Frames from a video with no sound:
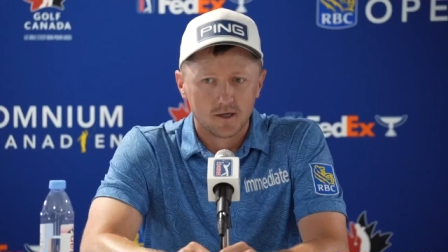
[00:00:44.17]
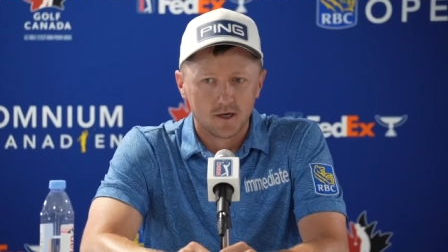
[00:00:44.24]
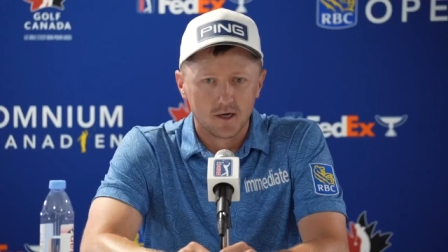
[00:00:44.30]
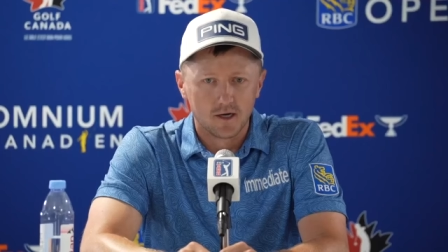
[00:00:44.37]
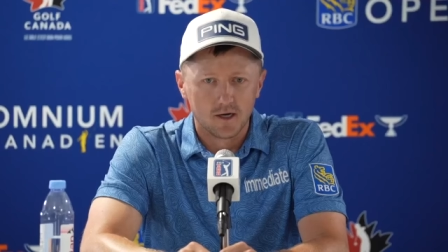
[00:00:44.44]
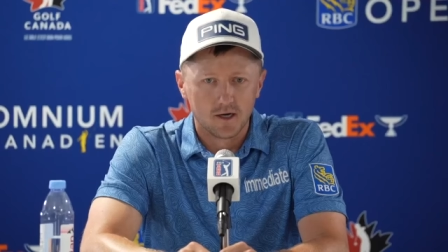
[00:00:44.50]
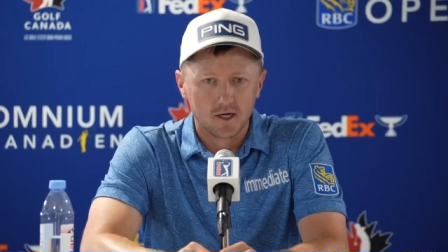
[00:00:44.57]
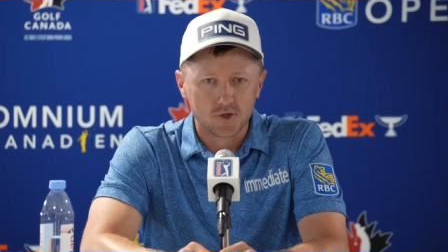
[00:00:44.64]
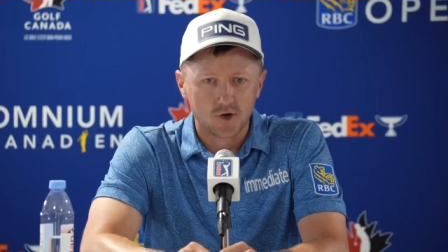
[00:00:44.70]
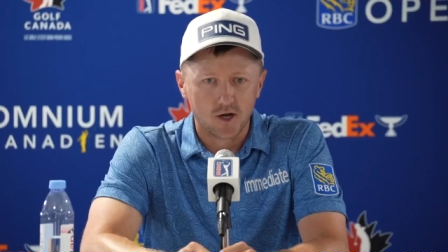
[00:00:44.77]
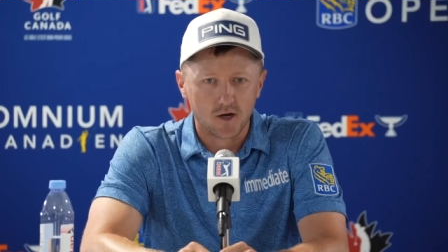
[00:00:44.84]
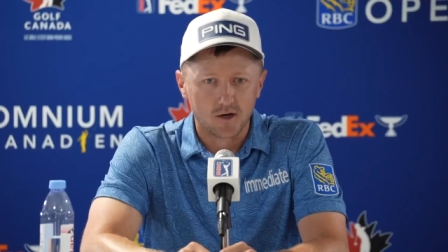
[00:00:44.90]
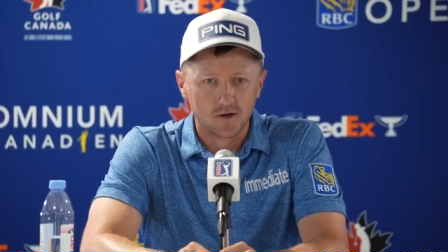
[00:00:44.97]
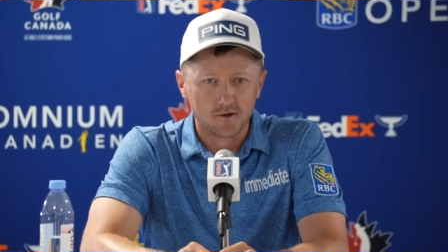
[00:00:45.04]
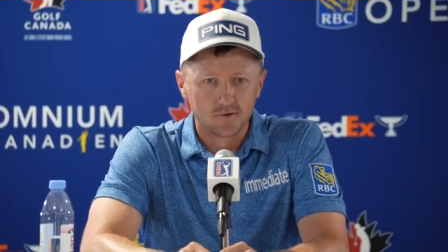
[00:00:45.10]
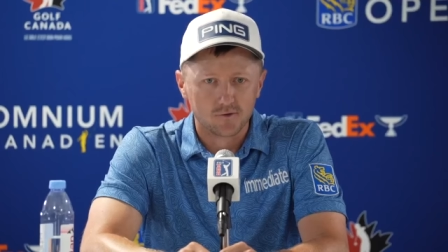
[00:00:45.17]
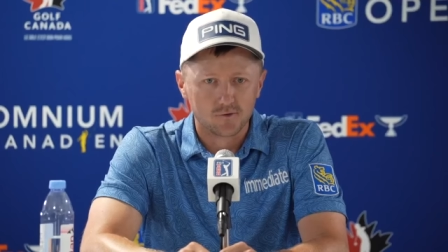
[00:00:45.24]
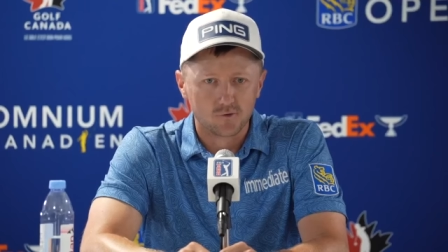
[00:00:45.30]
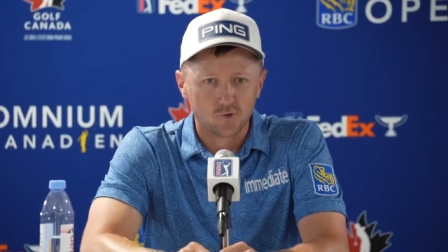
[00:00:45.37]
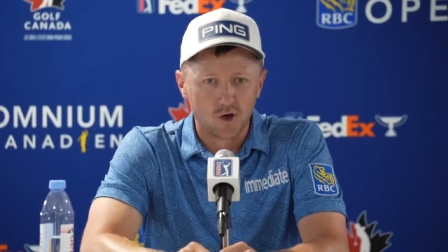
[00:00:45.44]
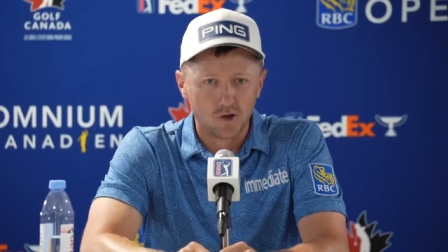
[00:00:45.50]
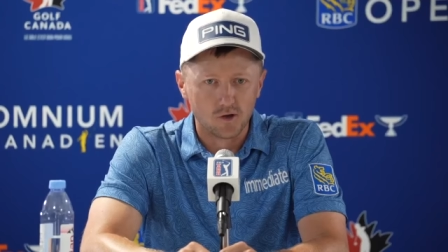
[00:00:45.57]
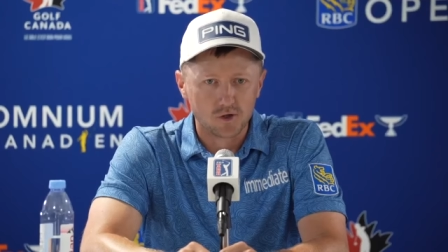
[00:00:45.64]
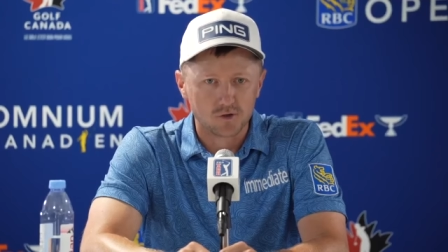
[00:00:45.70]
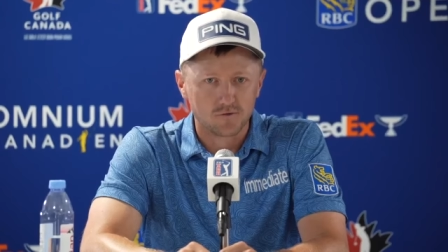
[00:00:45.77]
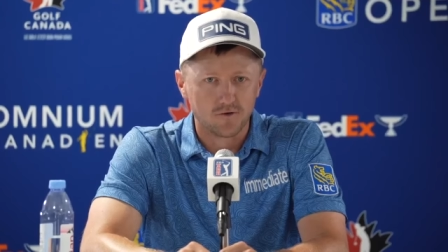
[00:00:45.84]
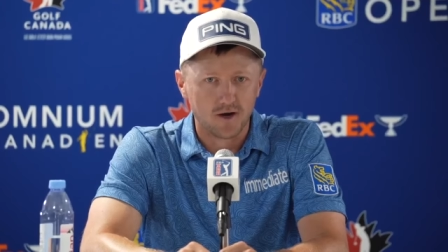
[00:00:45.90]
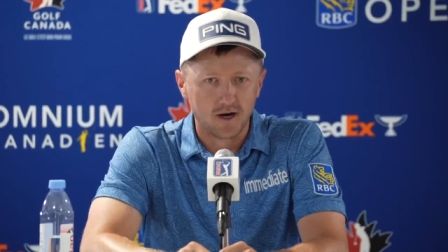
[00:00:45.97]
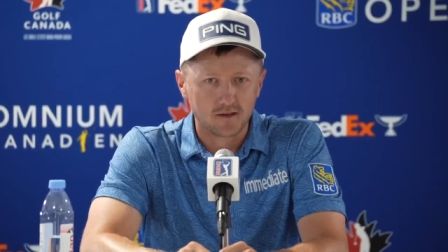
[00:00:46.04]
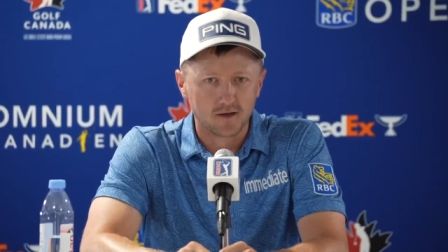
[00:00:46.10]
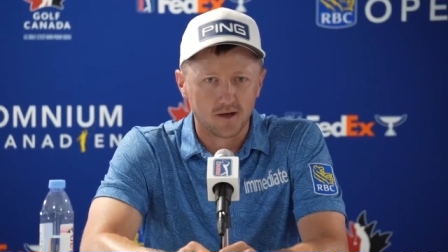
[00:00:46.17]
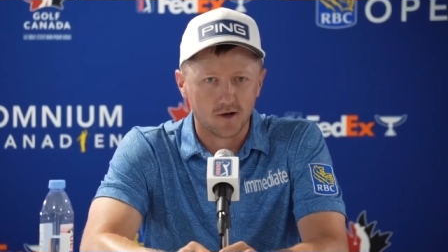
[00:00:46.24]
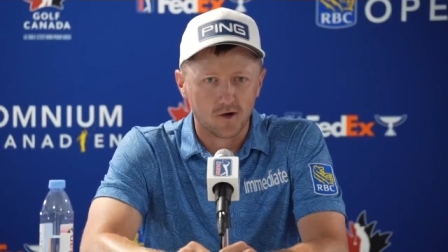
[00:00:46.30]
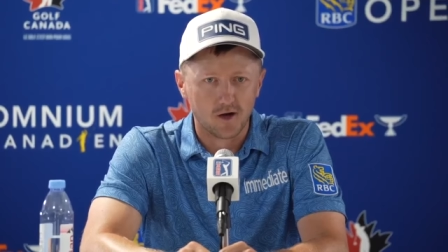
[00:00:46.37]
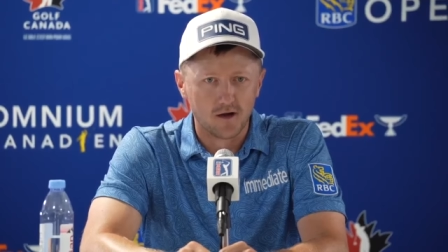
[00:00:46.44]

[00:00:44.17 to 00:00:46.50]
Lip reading: I try to relish the fact that I'll